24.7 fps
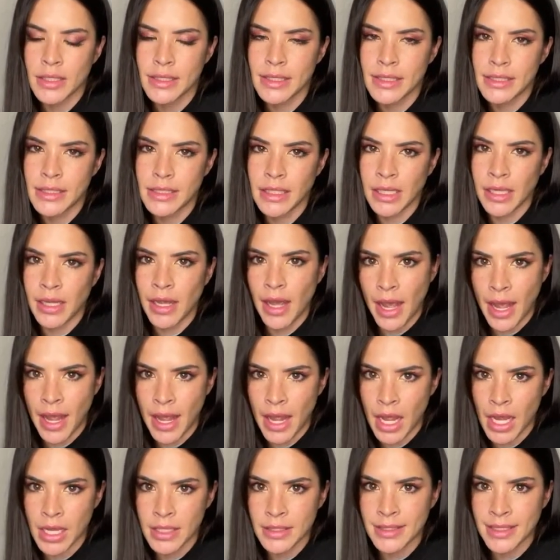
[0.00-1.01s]
C
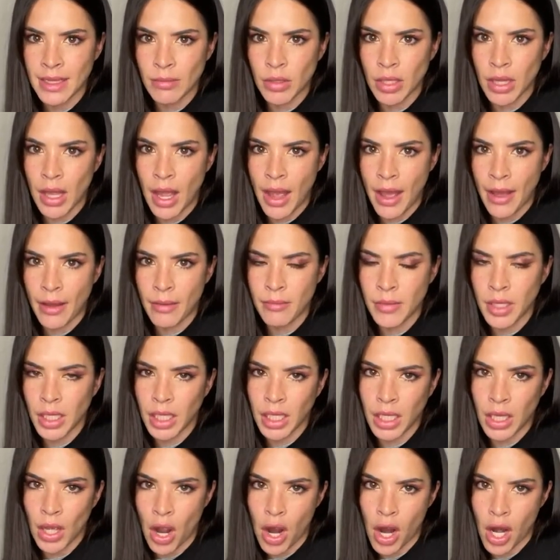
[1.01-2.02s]
A double M
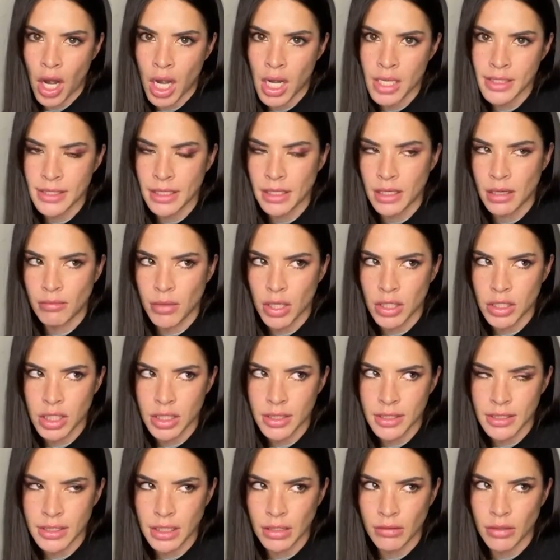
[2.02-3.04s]
E R as an
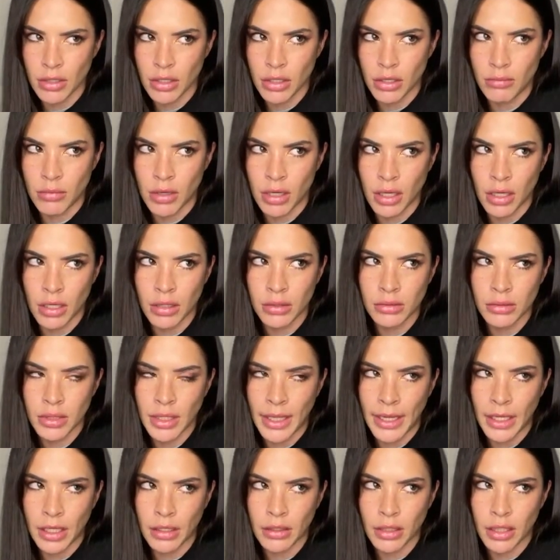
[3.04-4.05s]
emergency room or
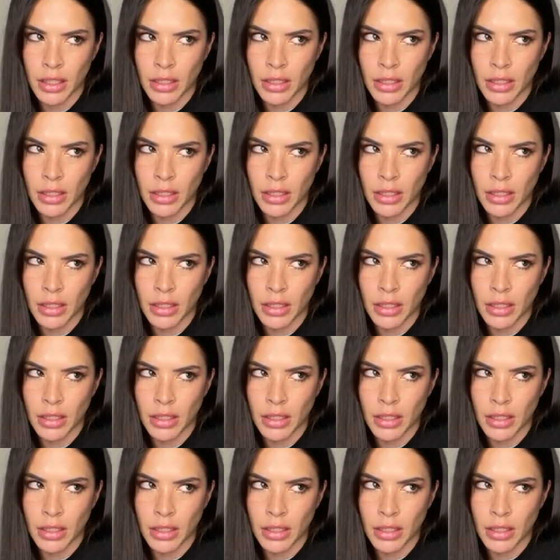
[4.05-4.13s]
like,